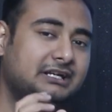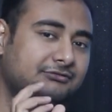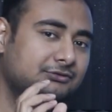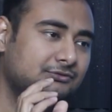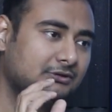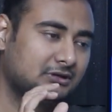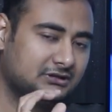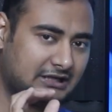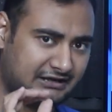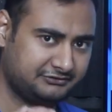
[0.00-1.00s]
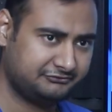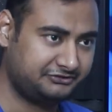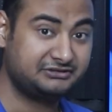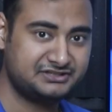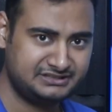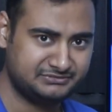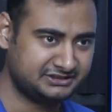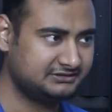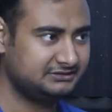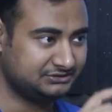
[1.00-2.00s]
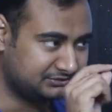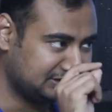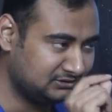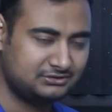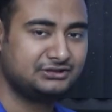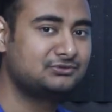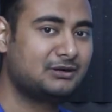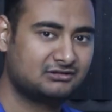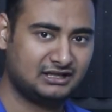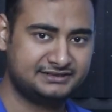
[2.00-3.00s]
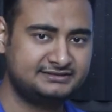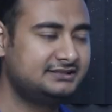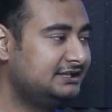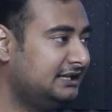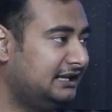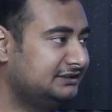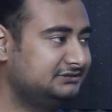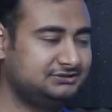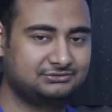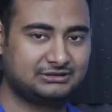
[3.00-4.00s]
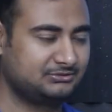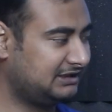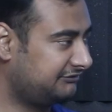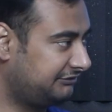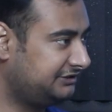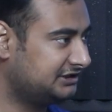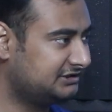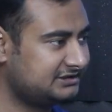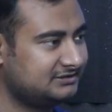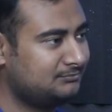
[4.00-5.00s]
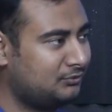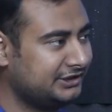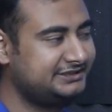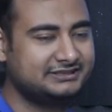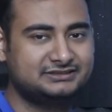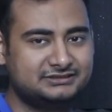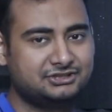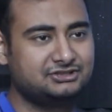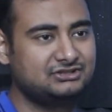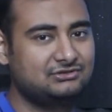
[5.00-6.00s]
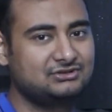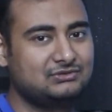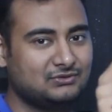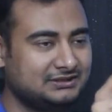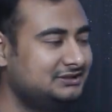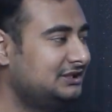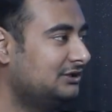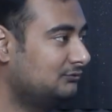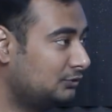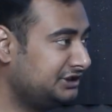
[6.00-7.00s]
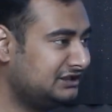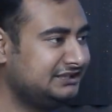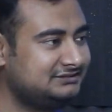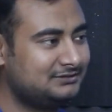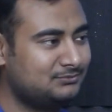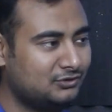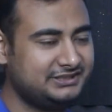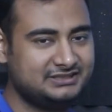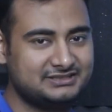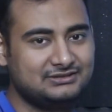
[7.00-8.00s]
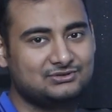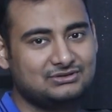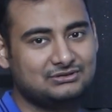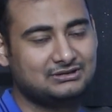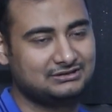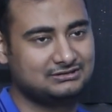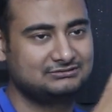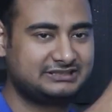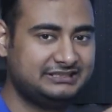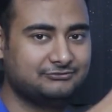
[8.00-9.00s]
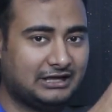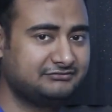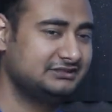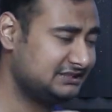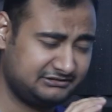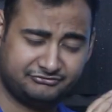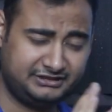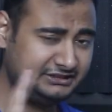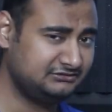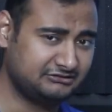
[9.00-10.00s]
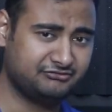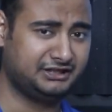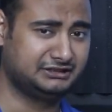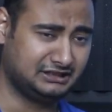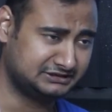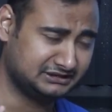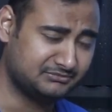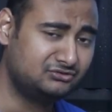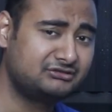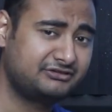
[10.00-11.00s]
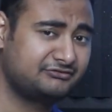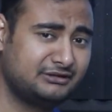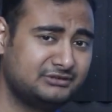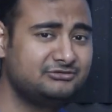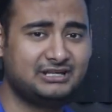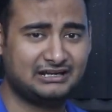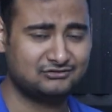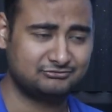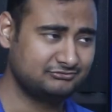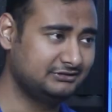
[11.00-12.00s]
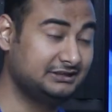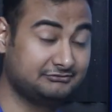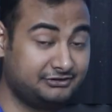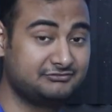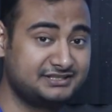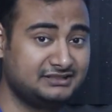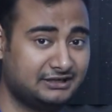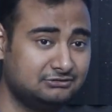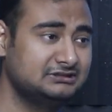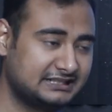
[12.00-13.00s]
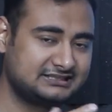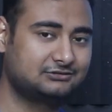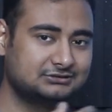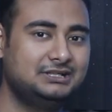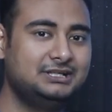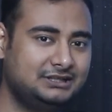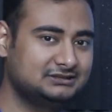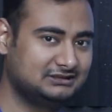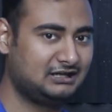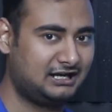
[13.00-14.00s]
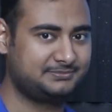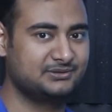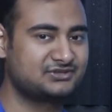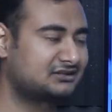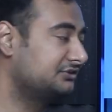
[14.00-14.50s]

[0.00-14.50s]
If you have a frequency meter, you can look into power lines and you, if 50 hertz, 49.0035. It's very refined, the amount of refinement we have on frequency, that's how the RPMs are